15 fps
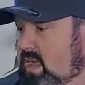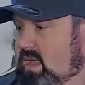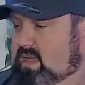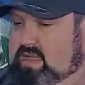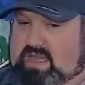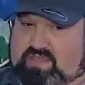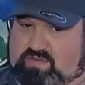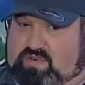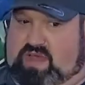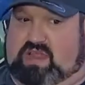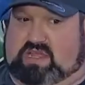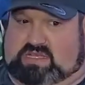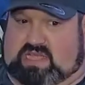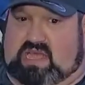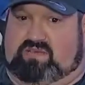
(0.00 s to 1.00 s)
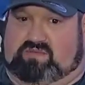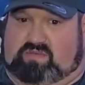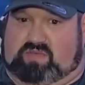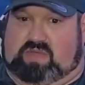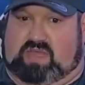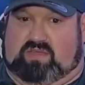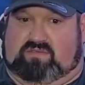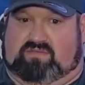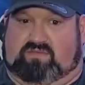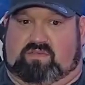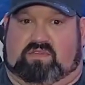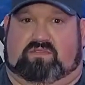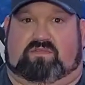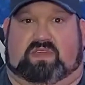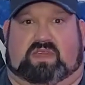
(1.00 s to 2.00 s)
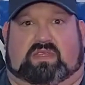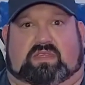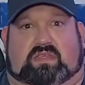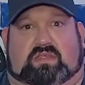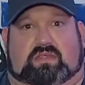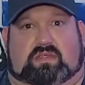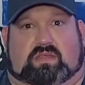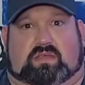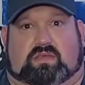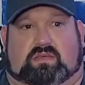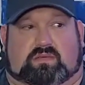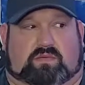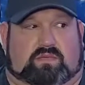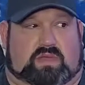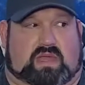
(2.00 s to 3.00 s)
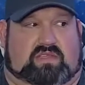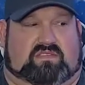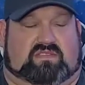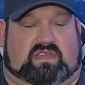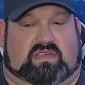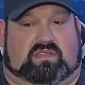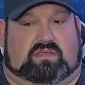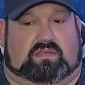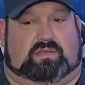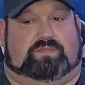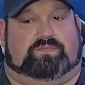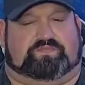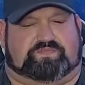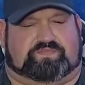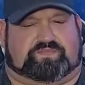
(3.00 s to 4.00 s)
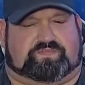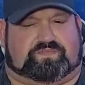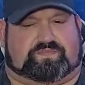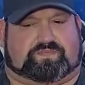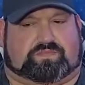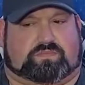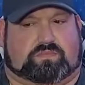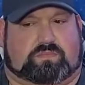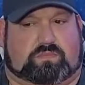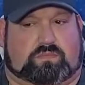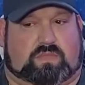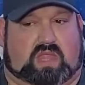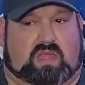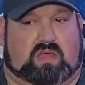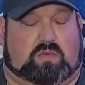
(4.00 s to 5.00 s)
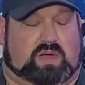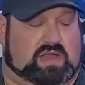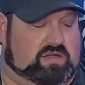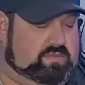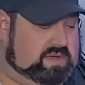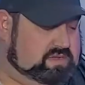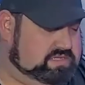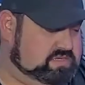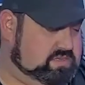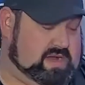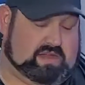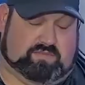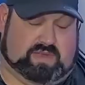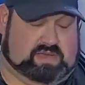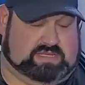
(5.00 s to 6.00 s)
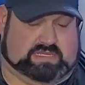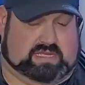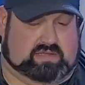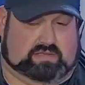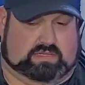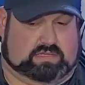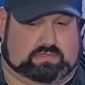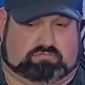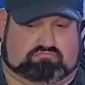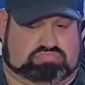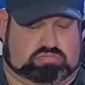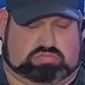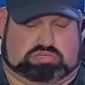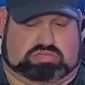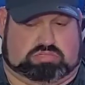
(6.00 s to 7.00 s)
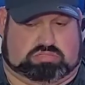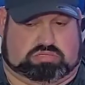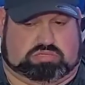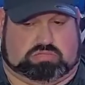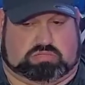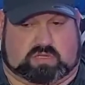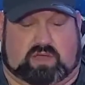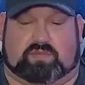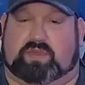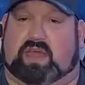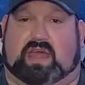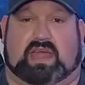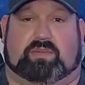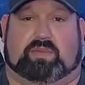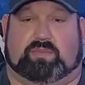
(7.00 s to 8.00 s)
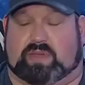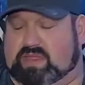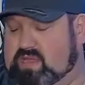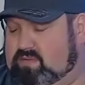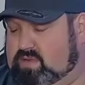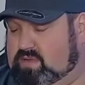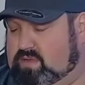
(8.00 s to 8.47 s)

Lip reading: The other products I haven't really had good faith in, the headset and the wired mouse. Wired mouse, I was not happy about that one